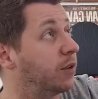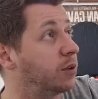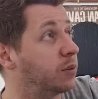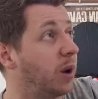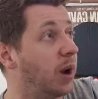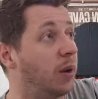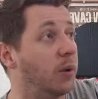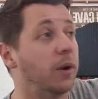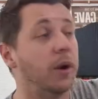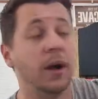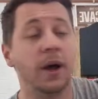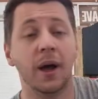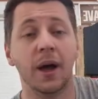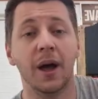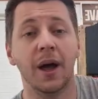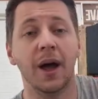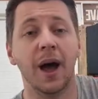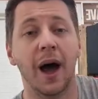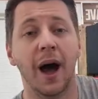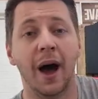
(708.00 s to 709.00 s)
as well,
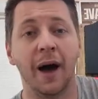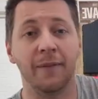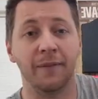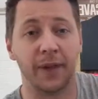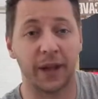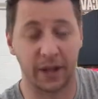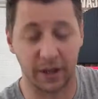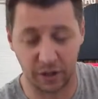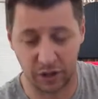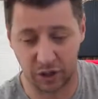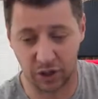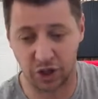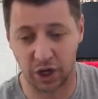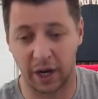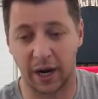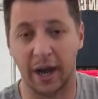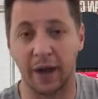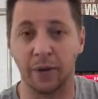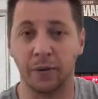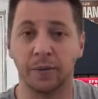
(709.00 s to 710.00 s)
and they can just
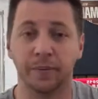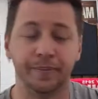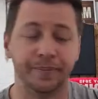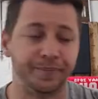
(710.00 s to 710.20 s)
chill out,